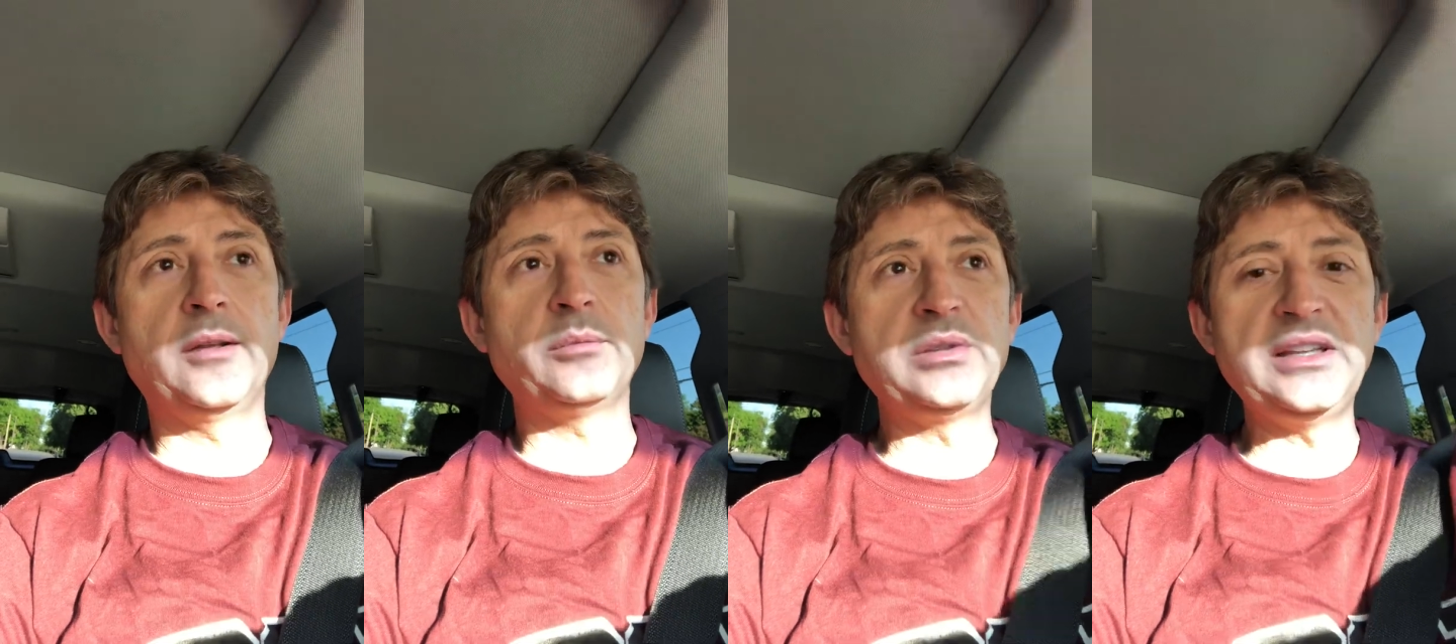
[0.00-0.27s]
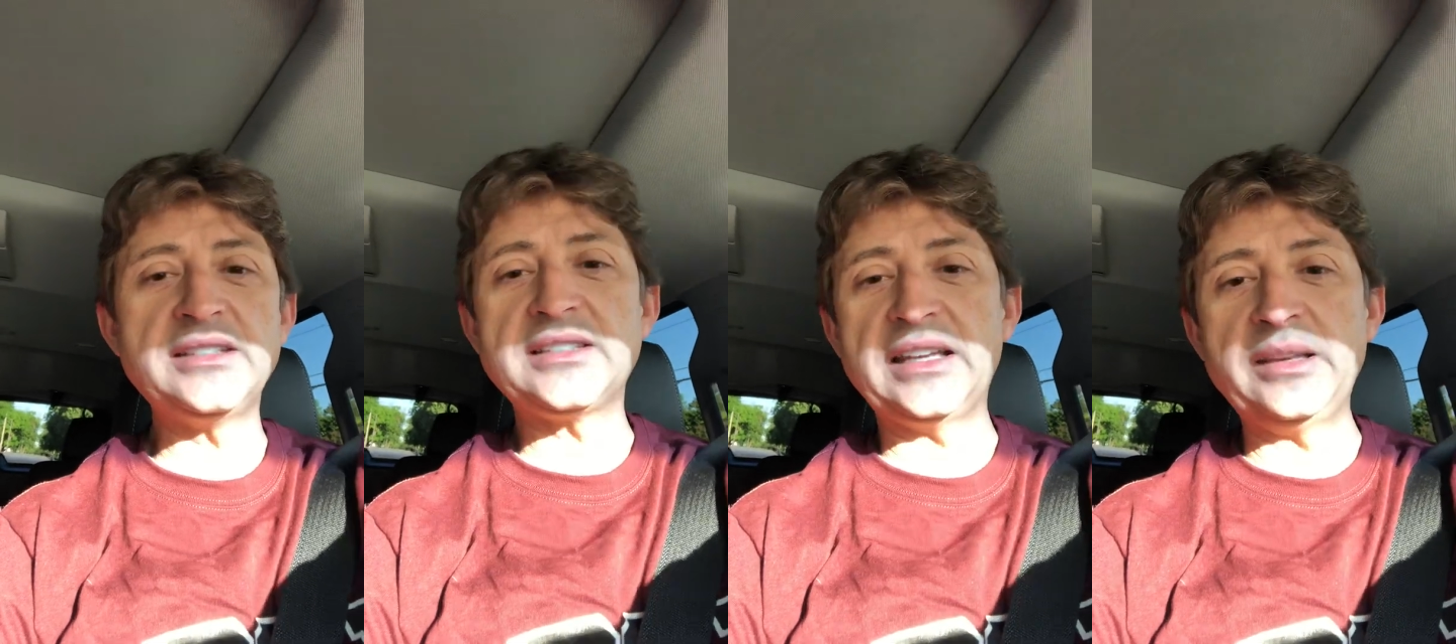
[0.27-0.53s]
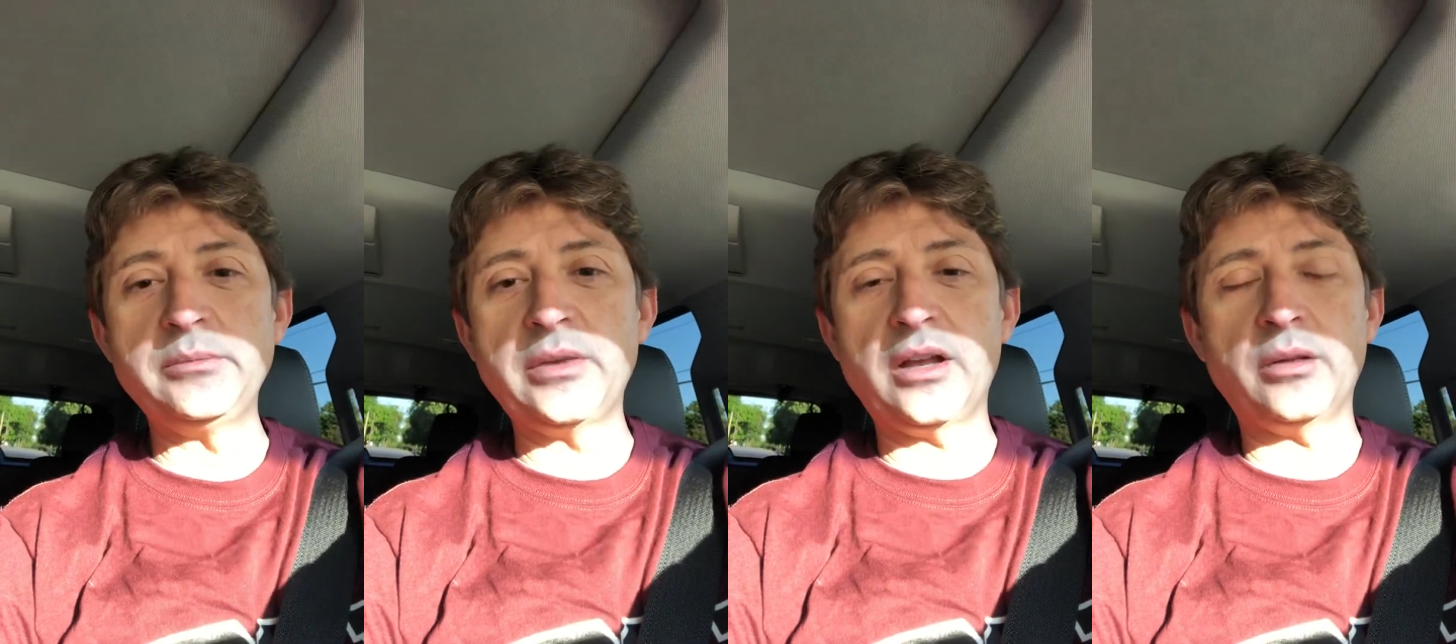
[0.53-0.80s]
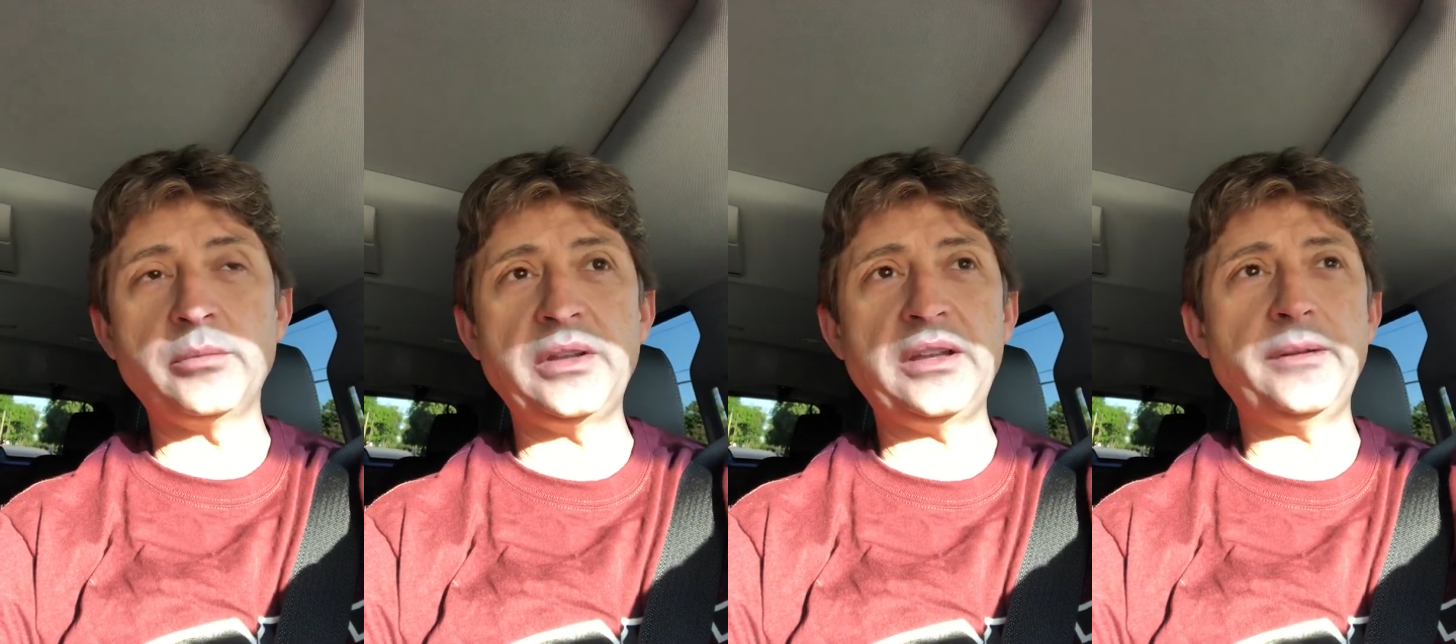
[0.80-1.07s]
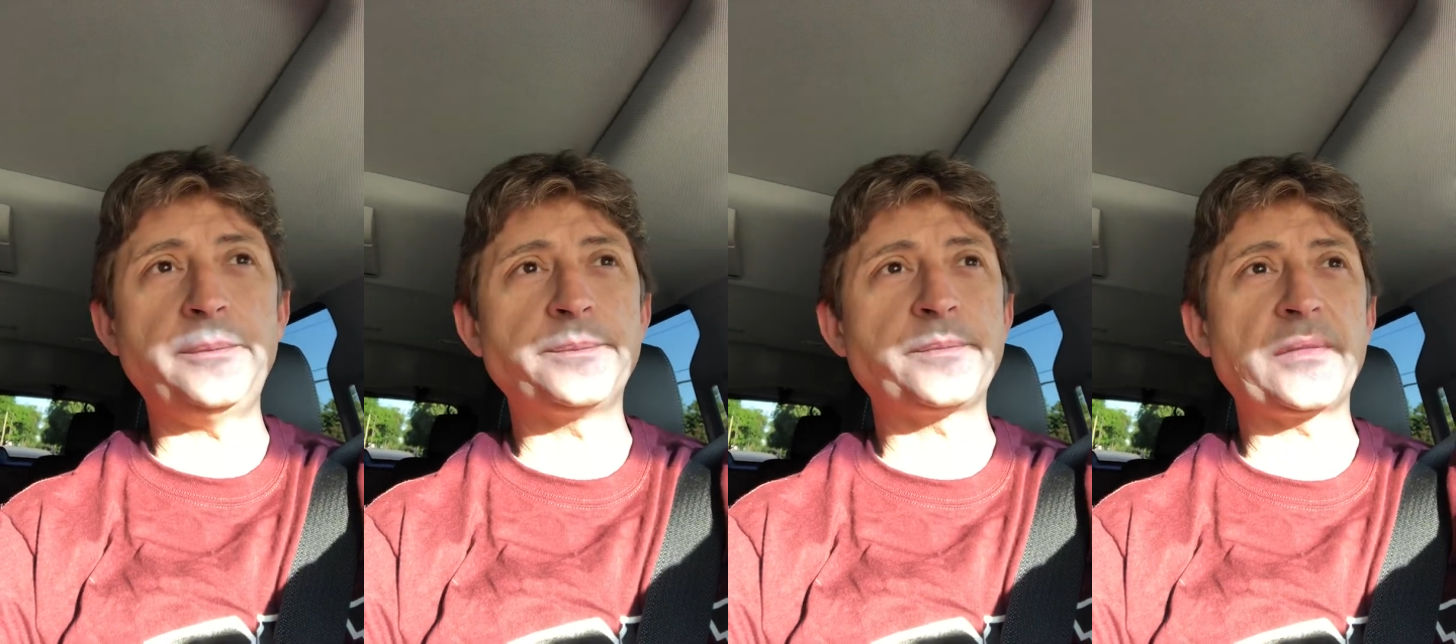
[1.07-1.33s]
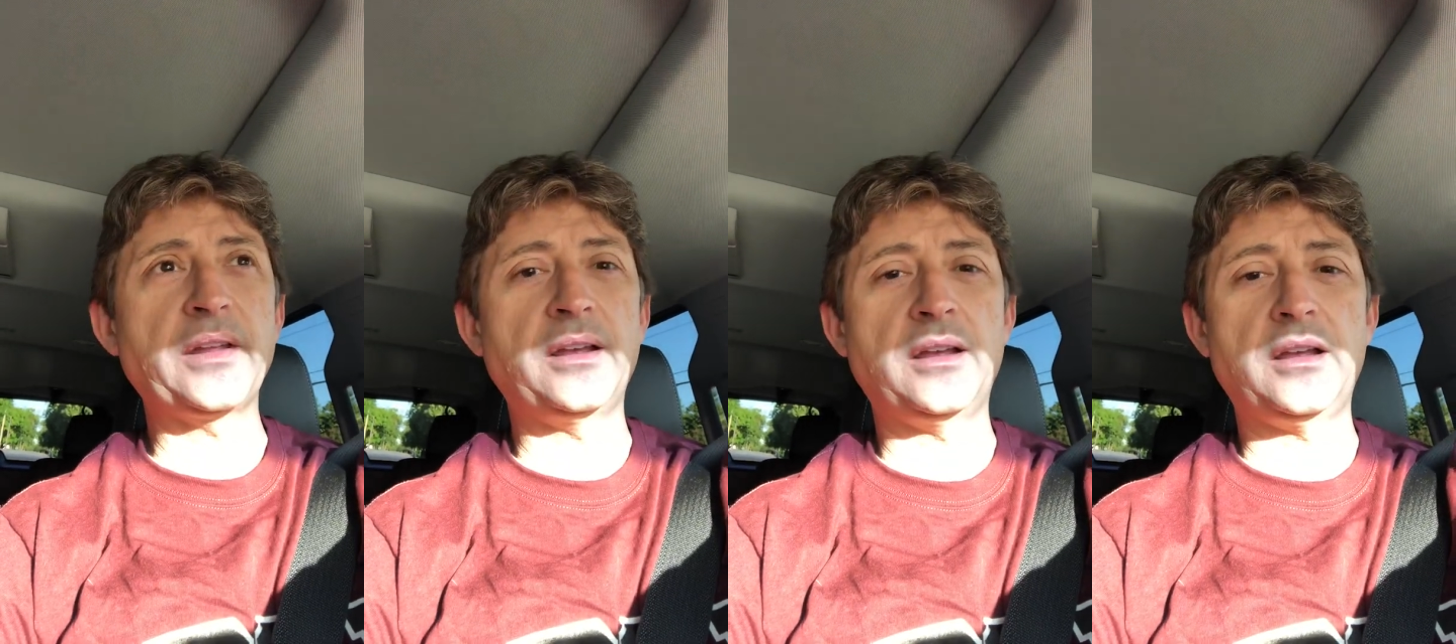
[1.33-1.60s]
Please email me
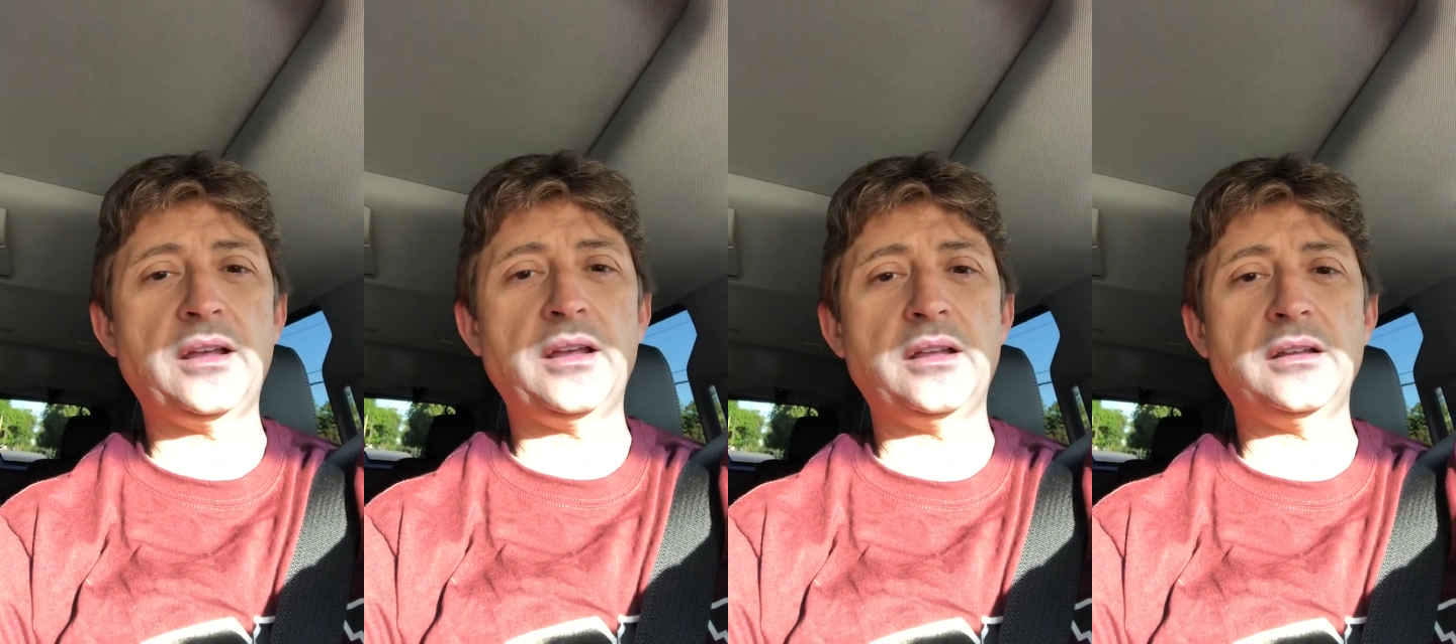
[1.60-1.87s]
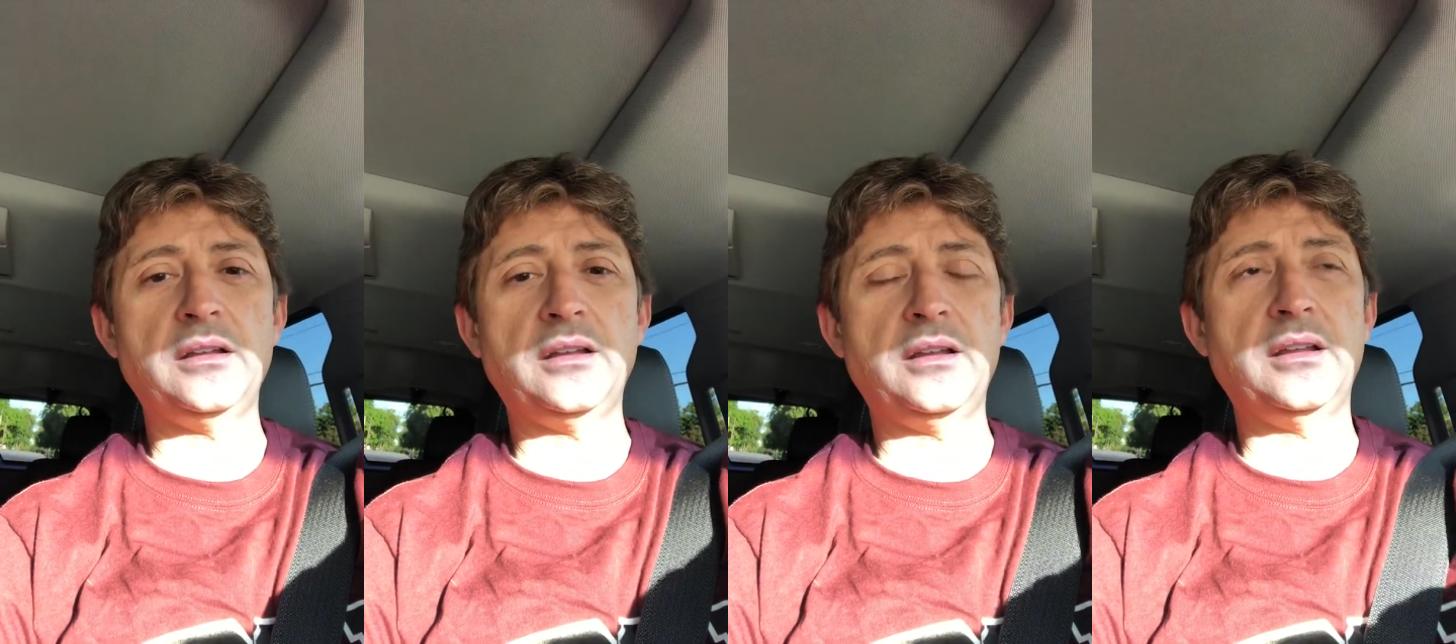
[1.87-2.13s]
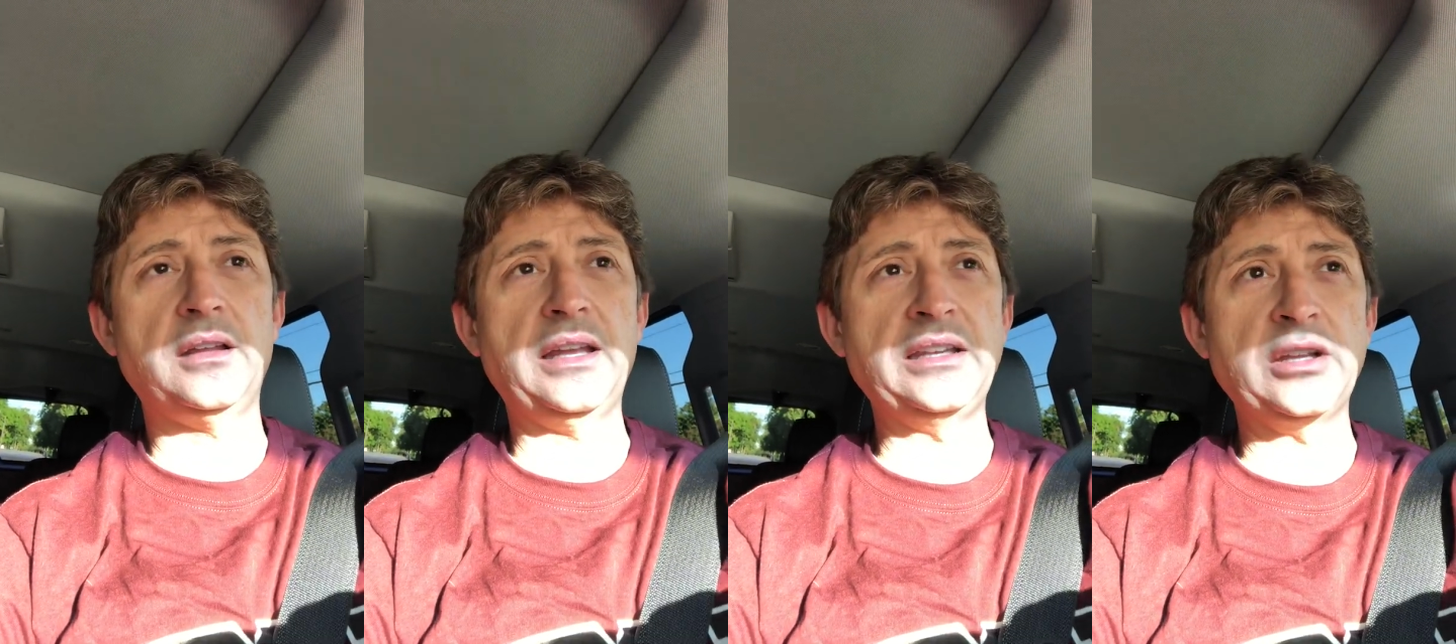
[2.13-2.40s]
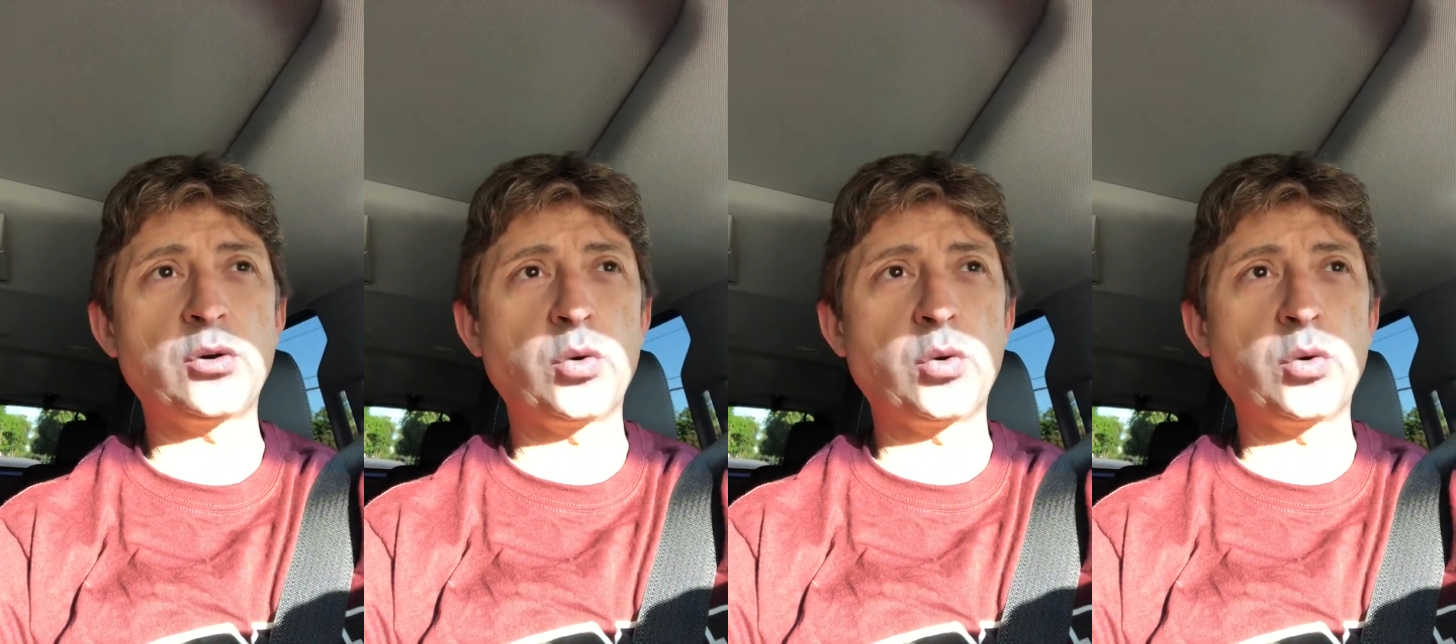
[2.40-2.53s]
any